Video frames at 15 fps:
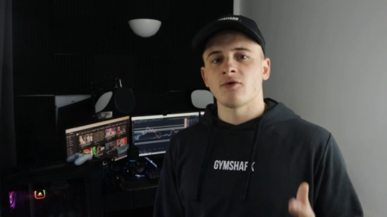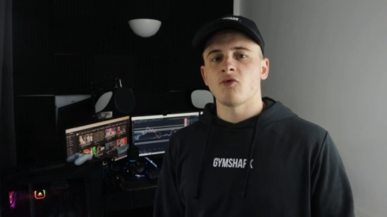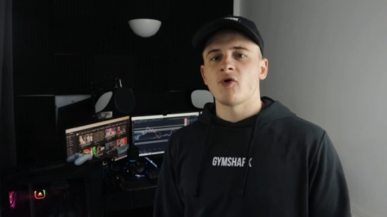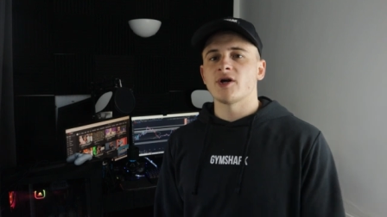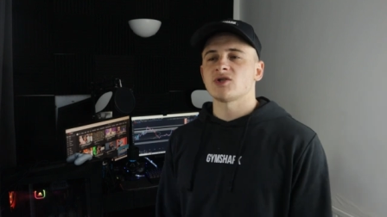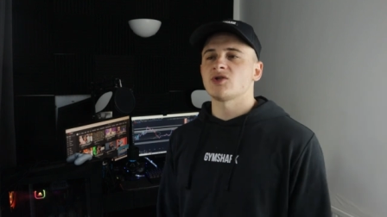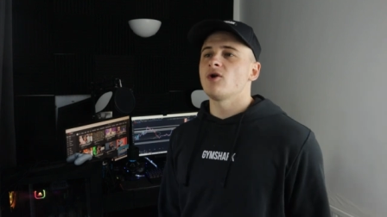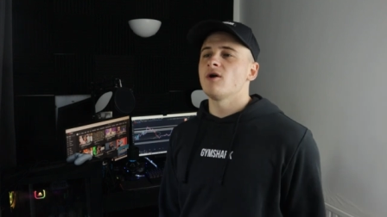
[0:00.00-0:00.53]
the
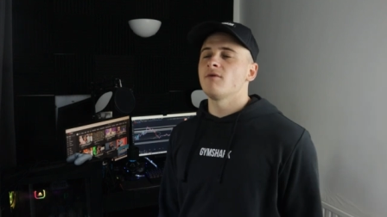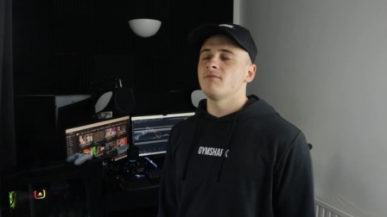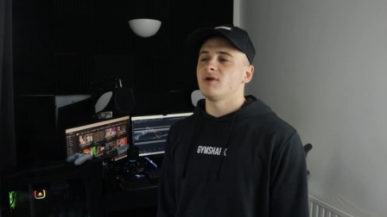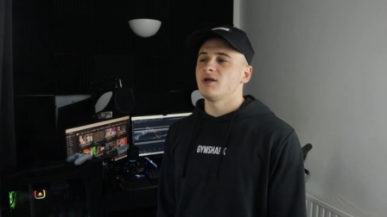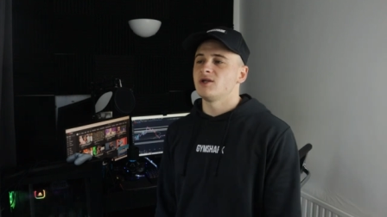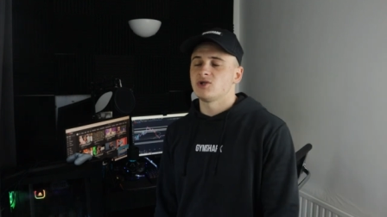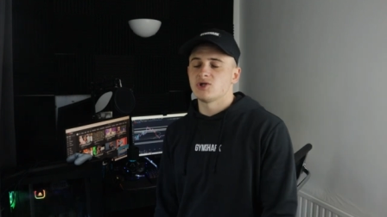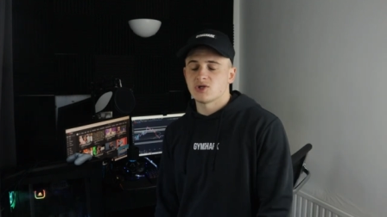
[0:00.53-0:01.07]
right time
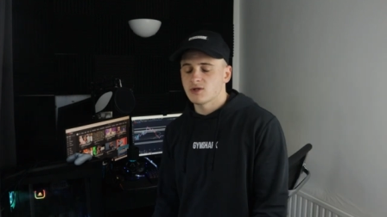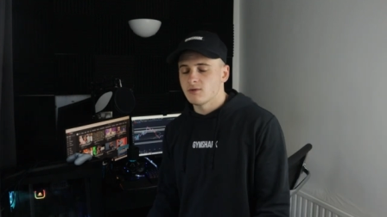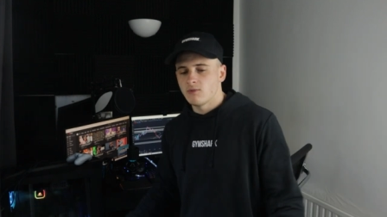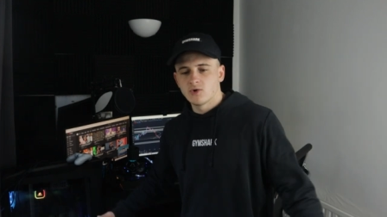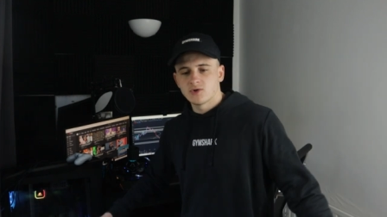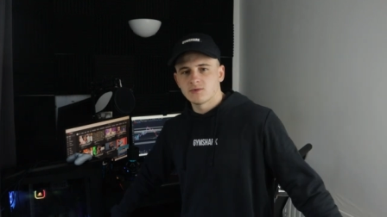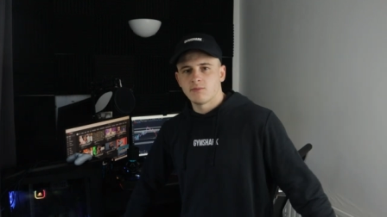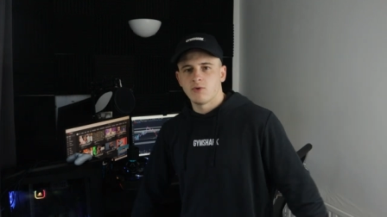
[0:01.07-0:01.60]
is just the
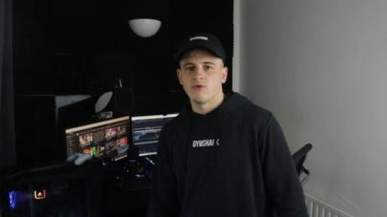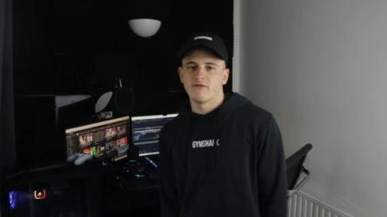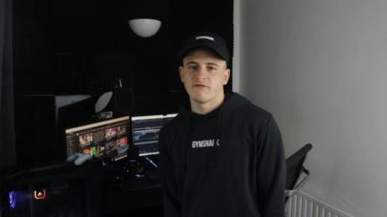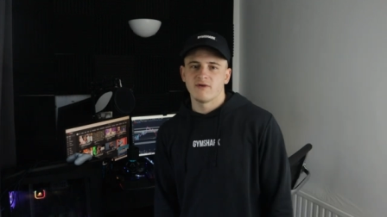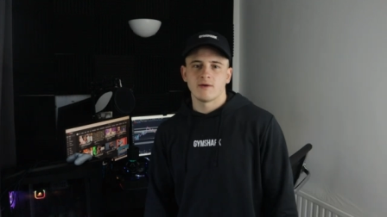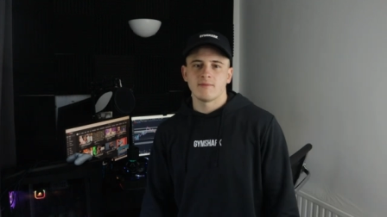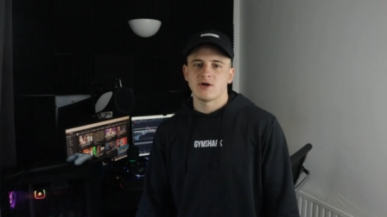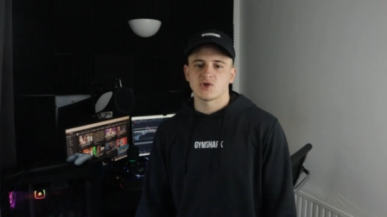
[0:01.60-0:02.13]
most important
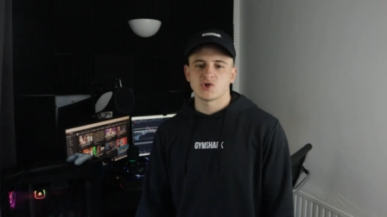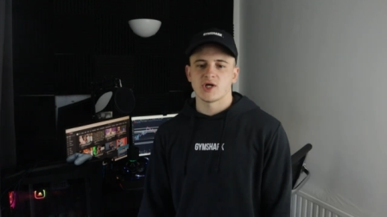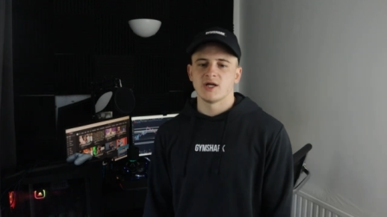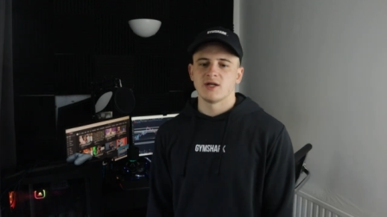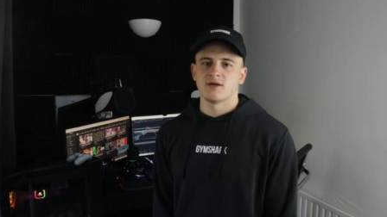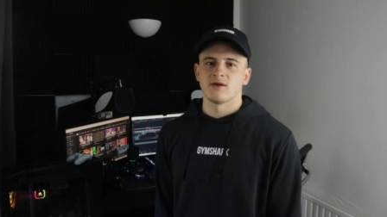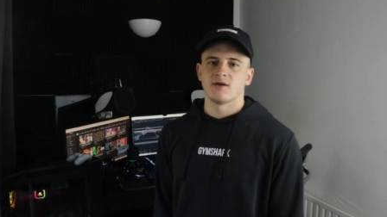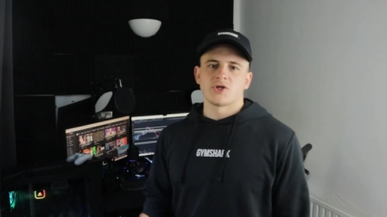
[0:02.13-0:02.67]
thing about
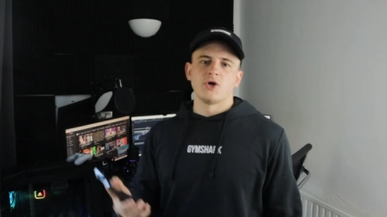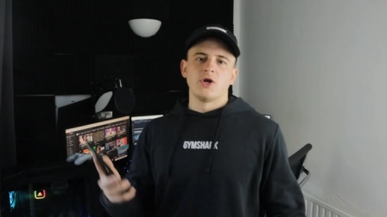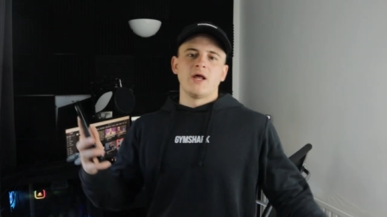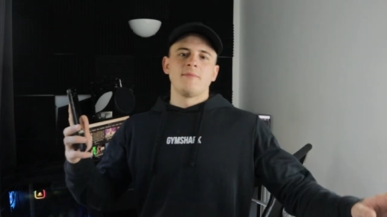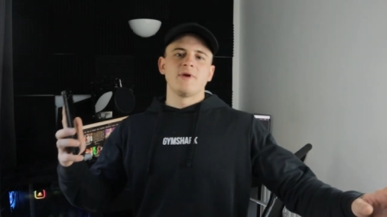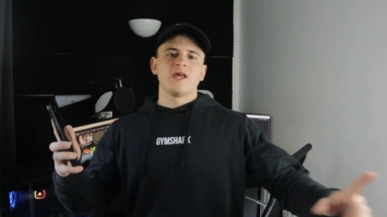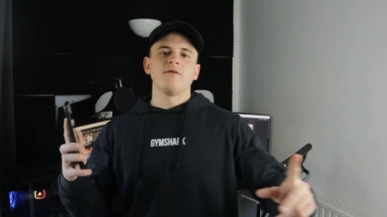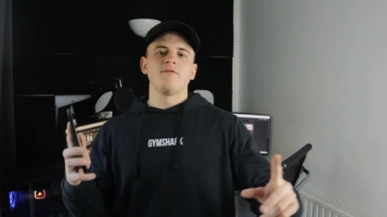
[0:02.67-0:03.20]
trading so let
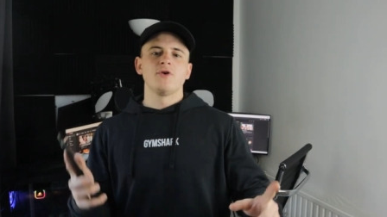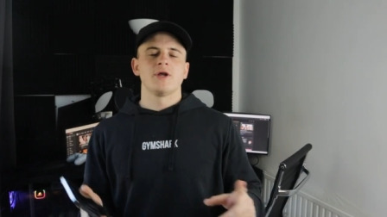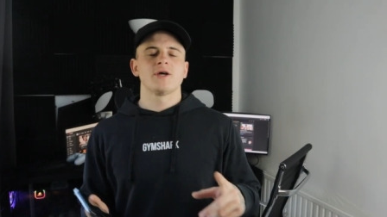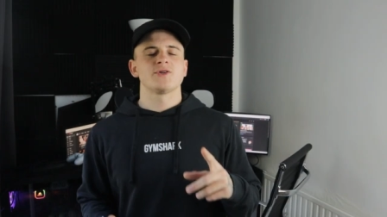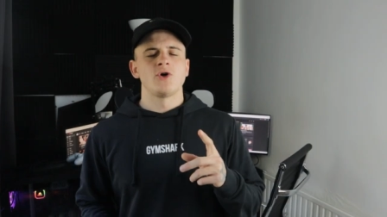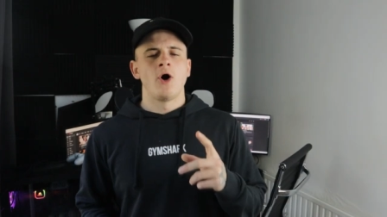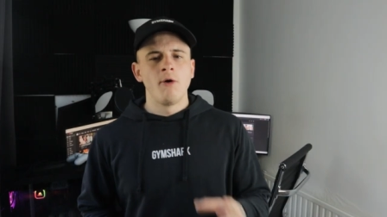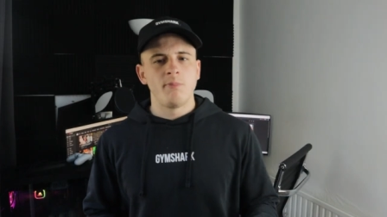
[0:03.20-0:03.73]
me give you an
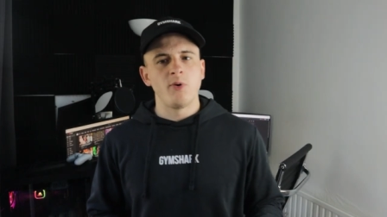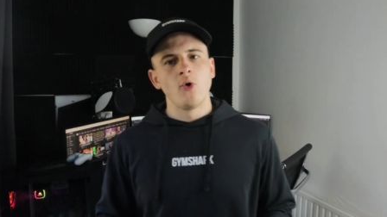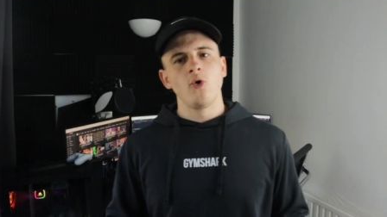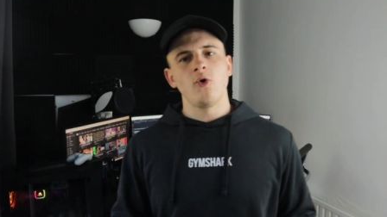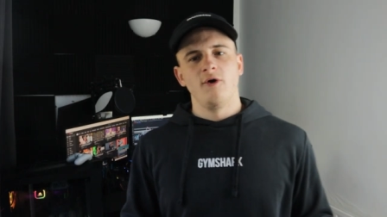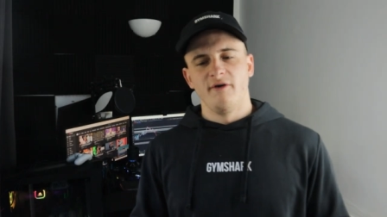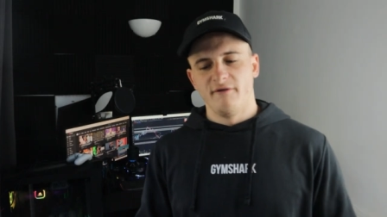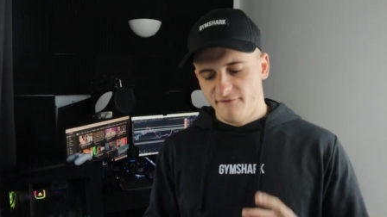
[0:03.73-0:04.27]

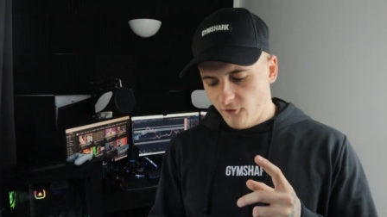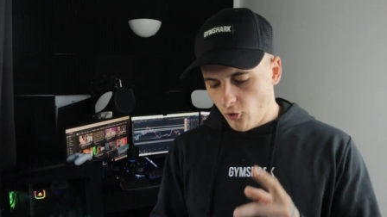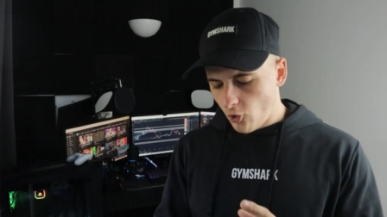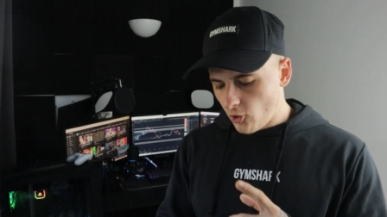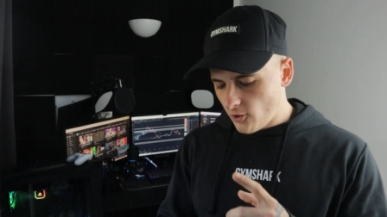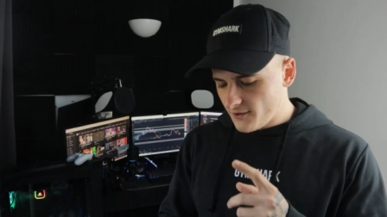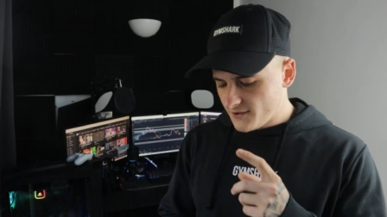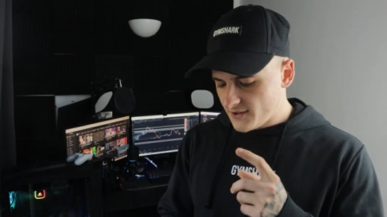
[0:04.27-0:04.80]
example
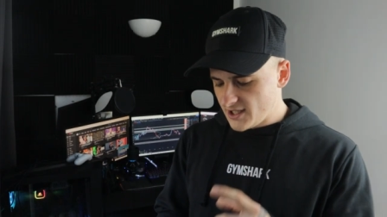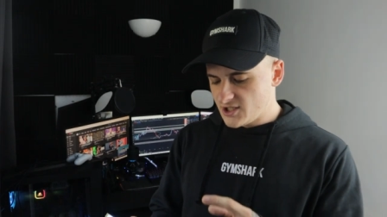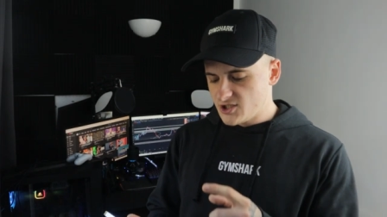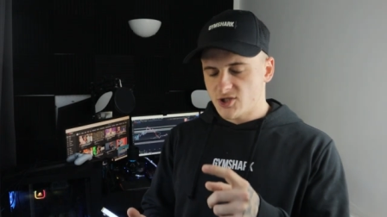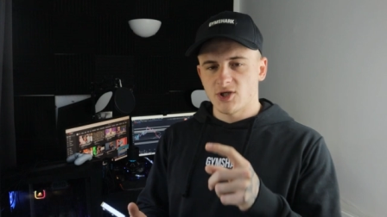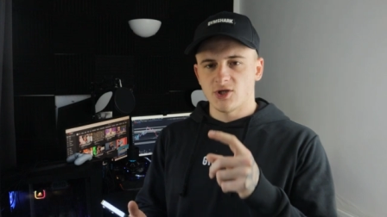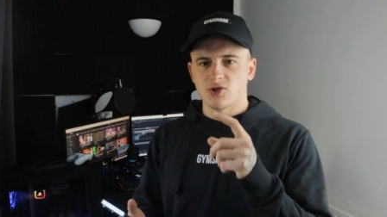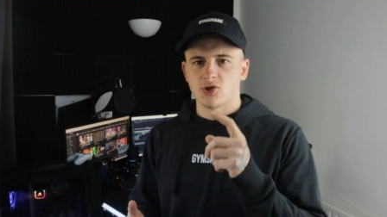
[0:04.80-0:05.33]
for
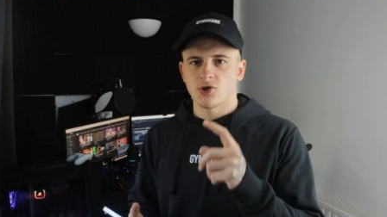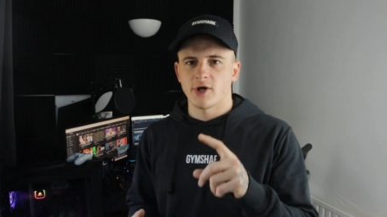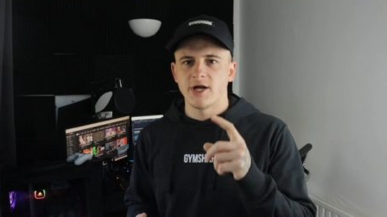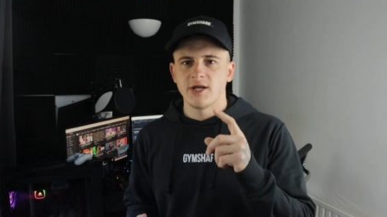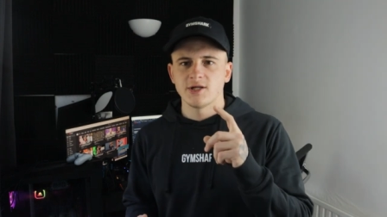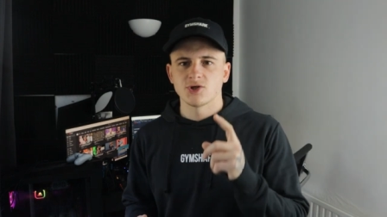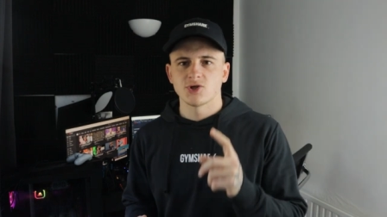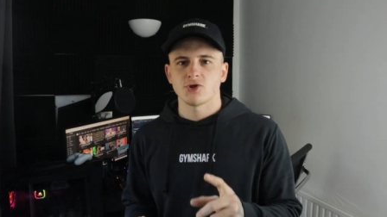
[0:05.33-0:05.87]
this trading